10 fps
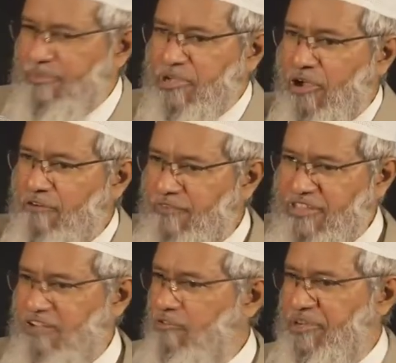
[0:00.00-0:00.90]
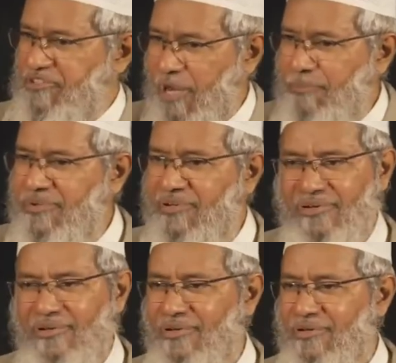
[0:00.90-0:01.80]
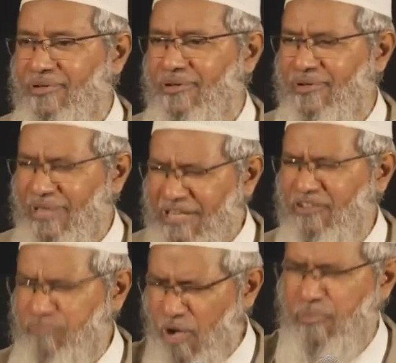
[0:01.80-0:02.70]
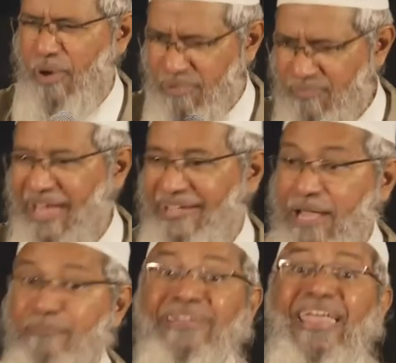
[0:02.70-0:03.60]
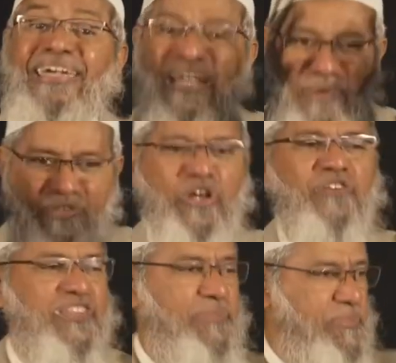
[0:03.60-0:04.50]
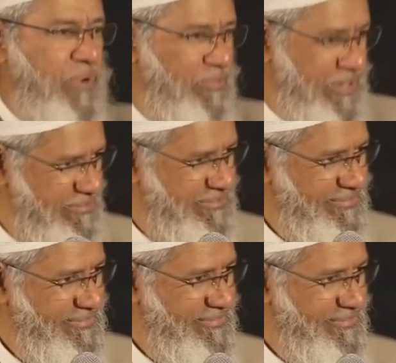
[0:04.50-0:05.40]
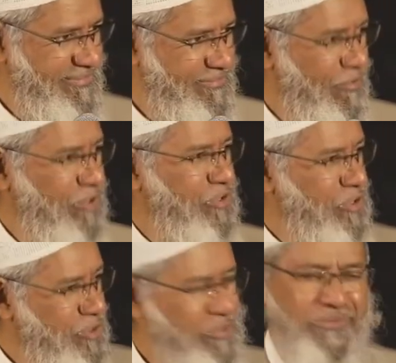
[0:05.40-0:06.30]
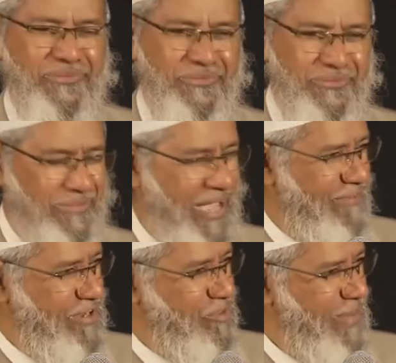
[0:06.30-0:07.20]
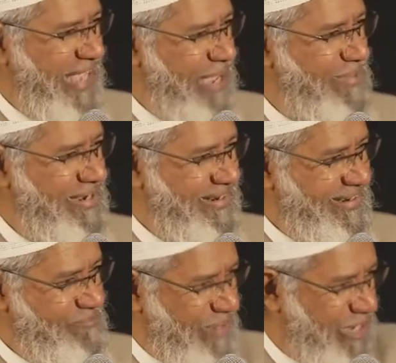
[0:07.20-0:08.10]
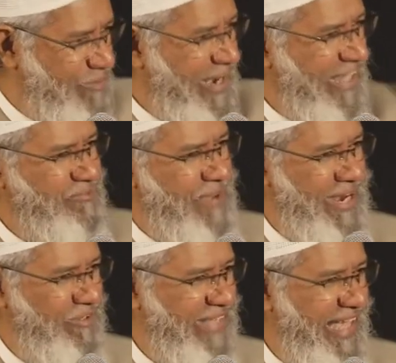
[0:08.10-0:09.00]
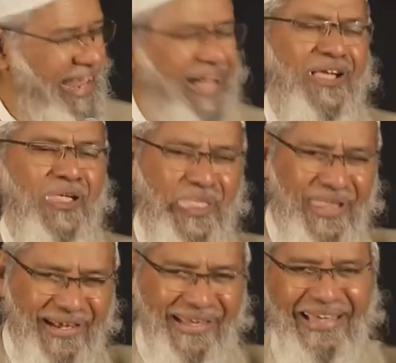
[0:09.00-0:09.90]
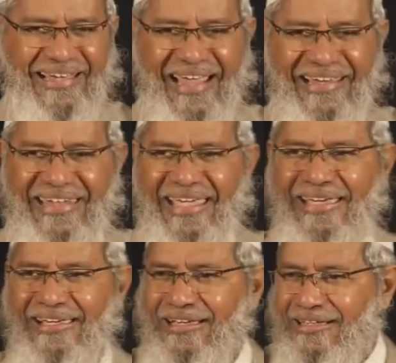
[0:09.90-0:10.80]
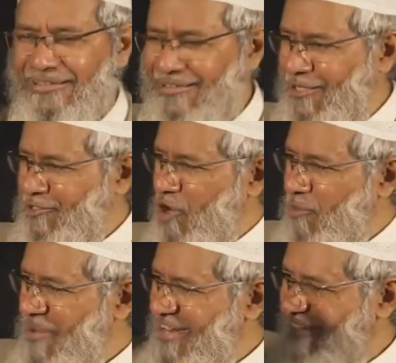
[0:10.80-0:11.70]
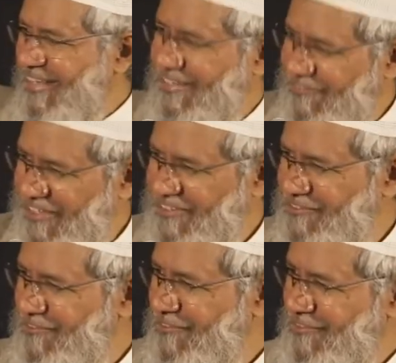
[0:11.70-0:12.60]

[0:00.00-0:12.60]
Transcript: a big conference, it will be stopped. It was a small problem that time, but that time I thought it was a big problem. What to do? I went to my cabin, prayed to Allah subhanahu wa ta'ala. Next day, the home minister interferes.